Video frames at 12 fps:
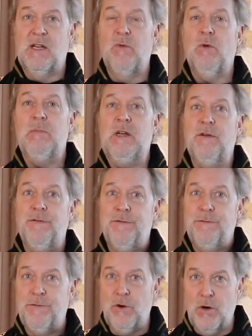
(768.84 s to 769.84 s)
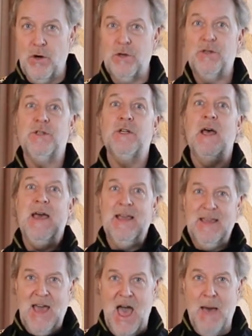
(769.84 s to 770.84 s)
that they will be the first
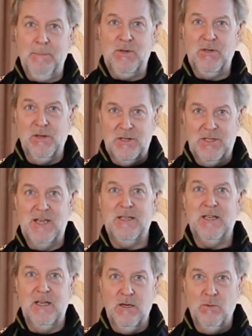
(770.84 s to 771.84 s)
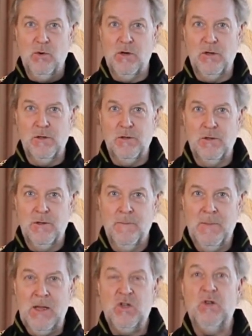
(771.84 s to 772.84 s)
capital city in the world
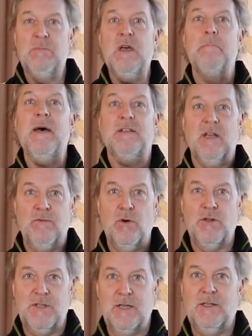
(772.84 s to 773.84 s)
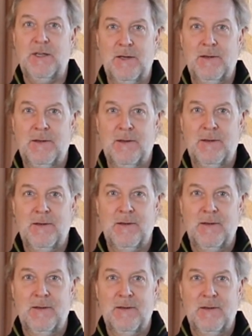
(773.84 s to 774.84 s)
to be a Metaverse city.
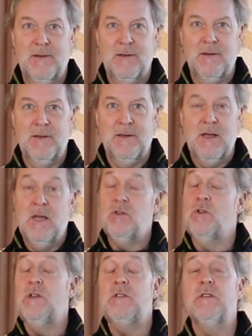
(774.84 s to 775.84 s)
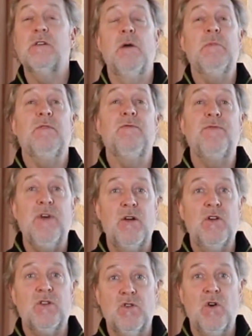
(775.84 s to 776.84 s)
So this is coming
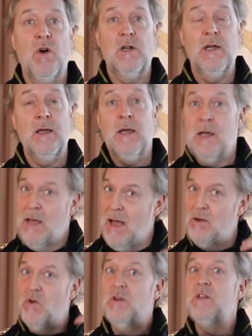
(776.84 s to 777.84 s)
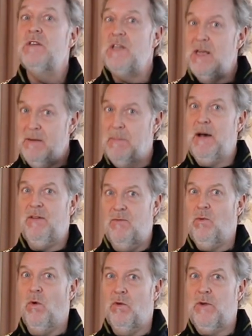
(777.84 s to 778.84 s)
very strongly, and you can see by
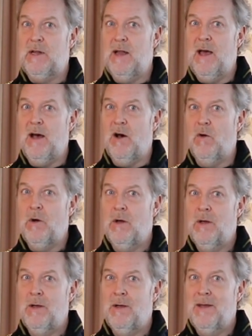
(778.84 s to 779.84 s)
already now